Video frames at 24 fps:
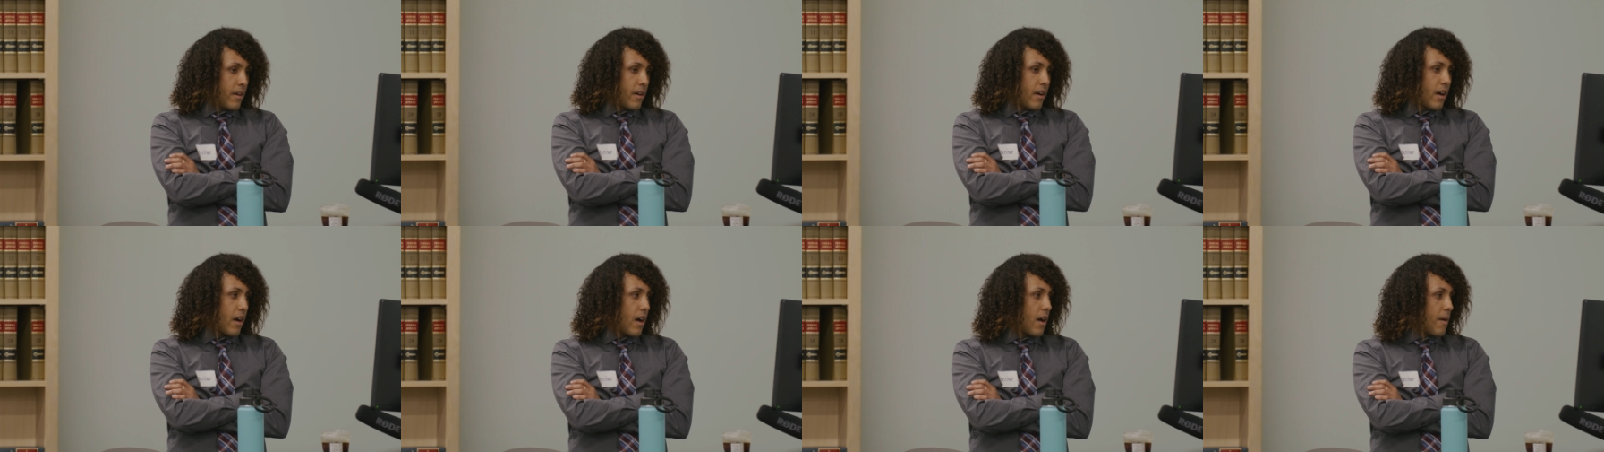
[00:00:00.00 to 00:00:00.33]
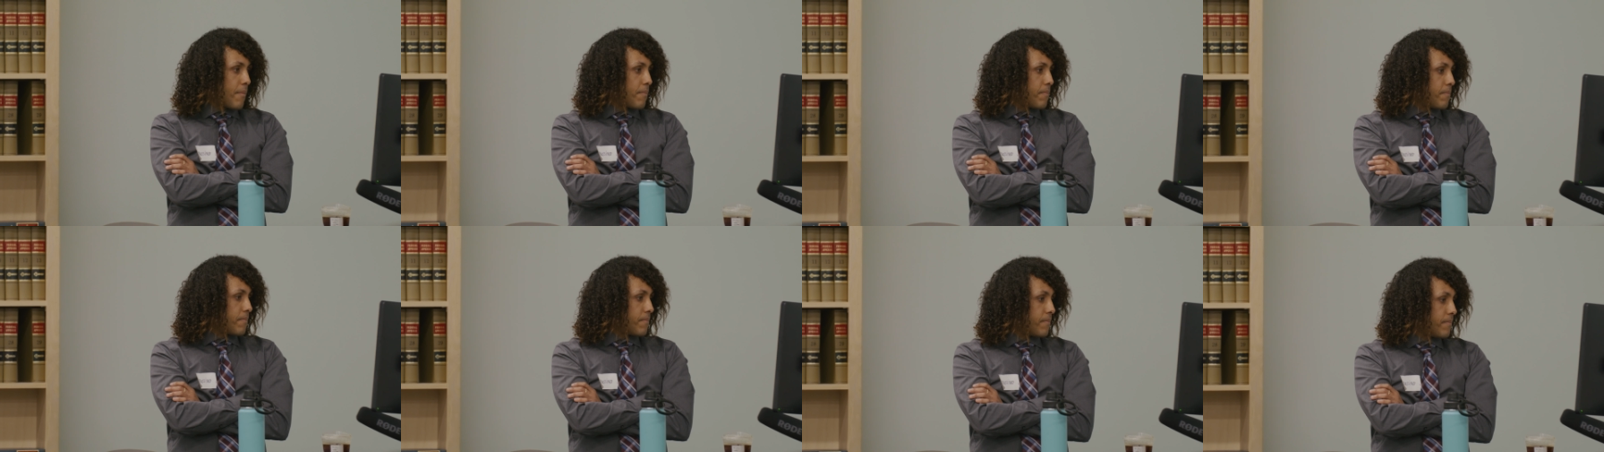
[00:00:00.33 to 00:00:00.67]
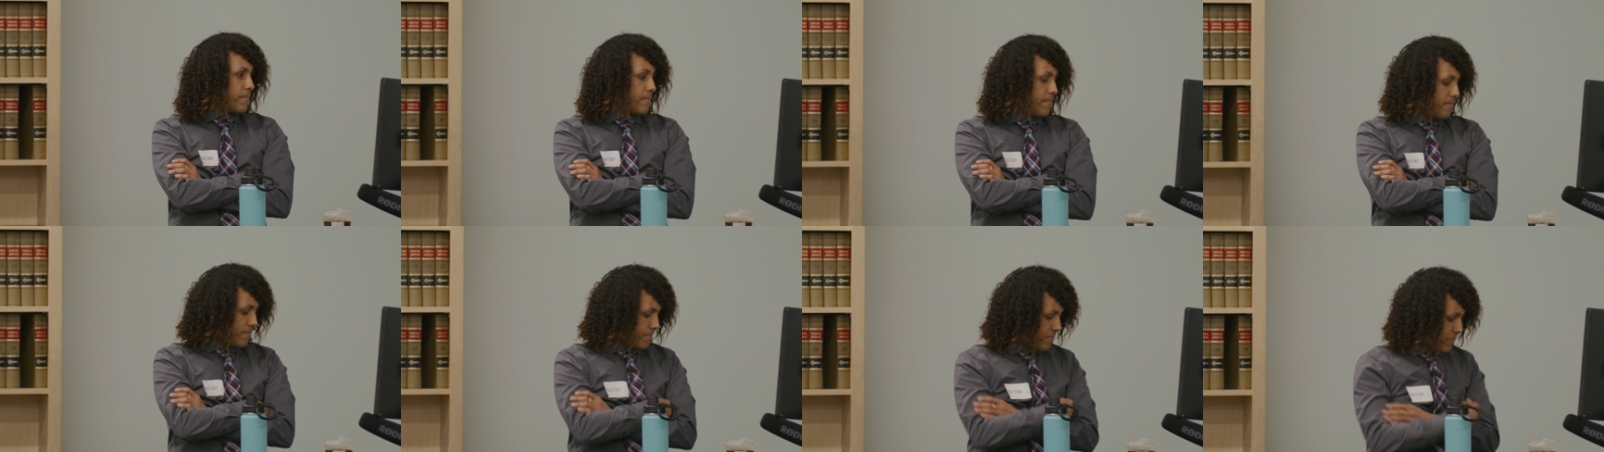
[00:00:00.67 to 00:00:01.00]

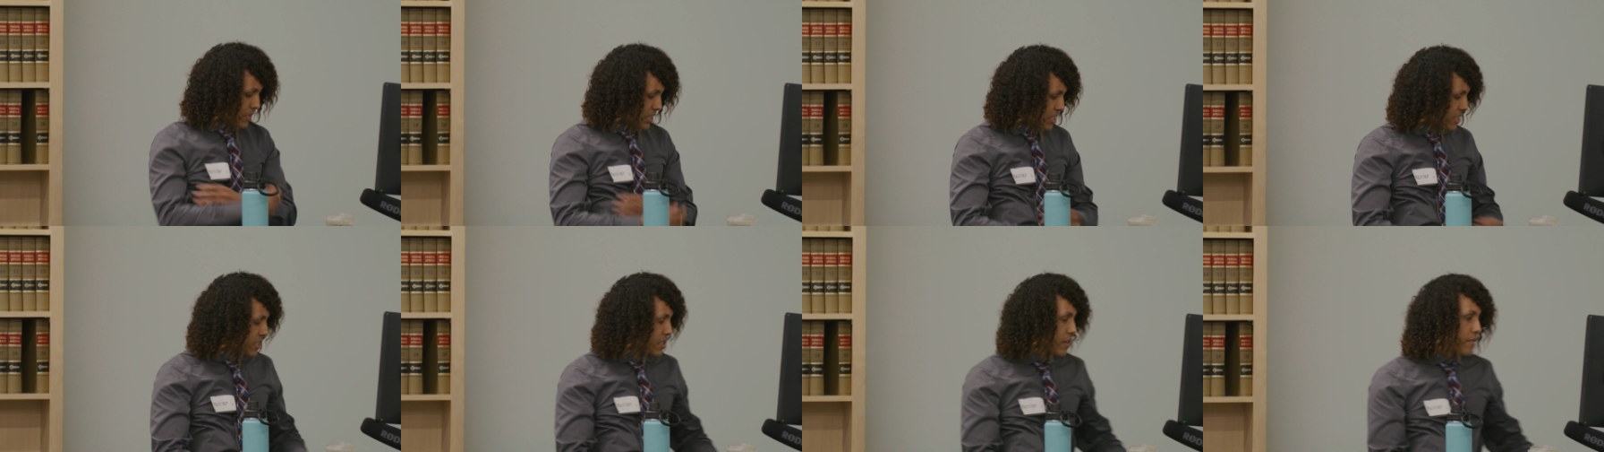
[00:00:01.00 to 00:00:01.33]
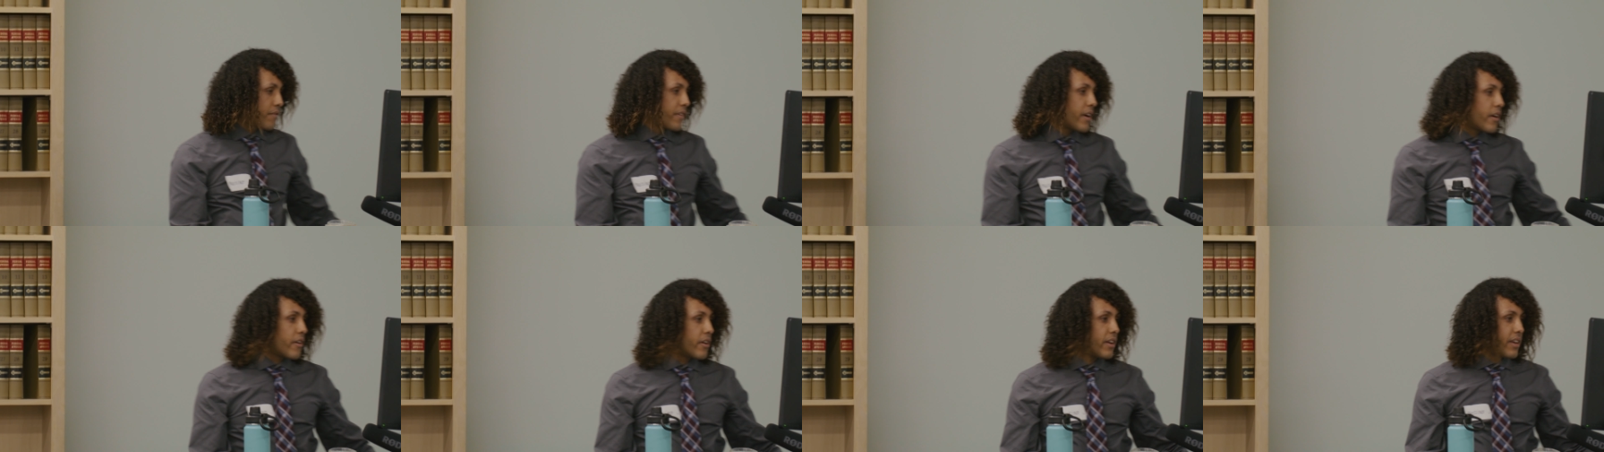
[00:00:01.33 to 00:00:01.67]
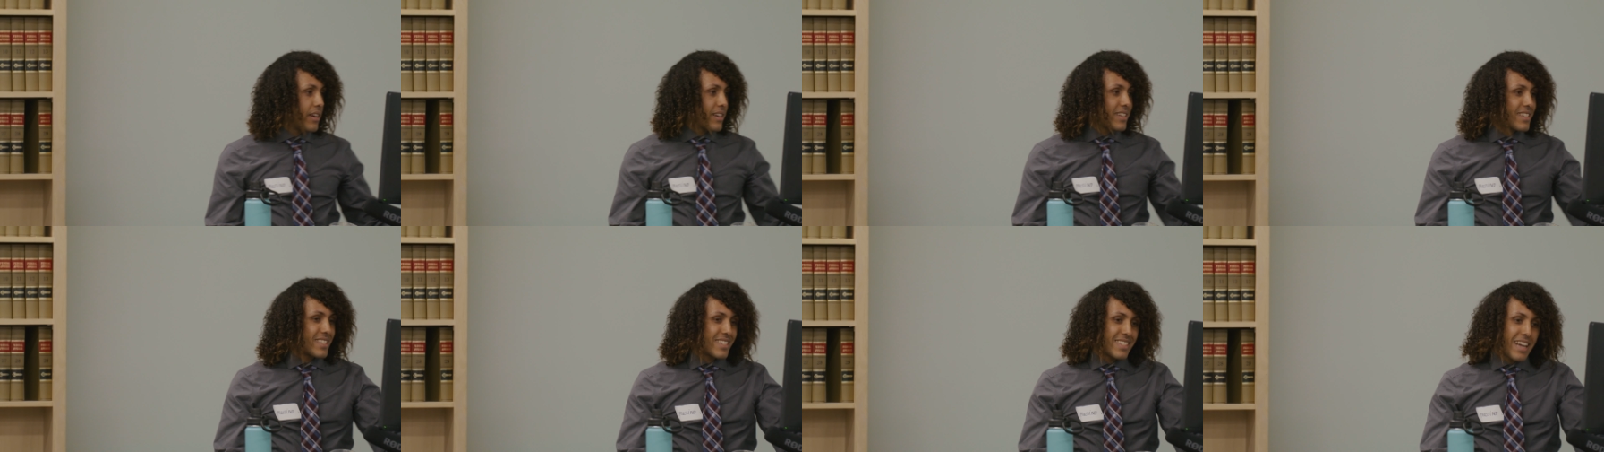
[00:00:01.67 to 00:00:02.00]
This is a very
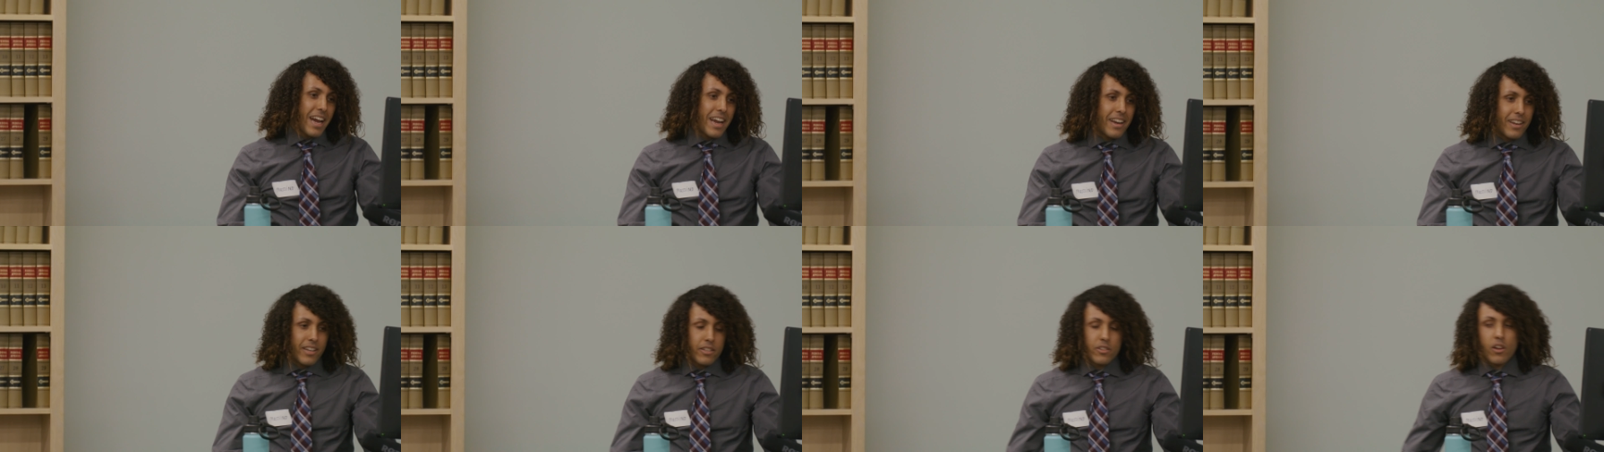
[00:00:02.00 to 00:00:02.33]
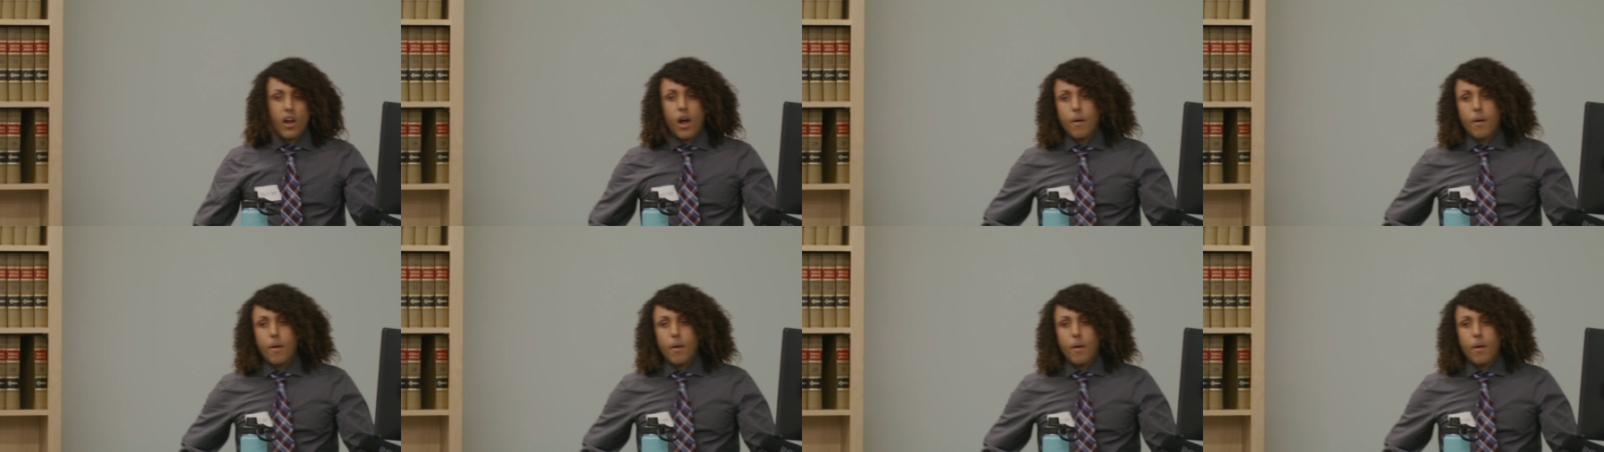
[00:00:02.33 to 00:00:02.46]
exciting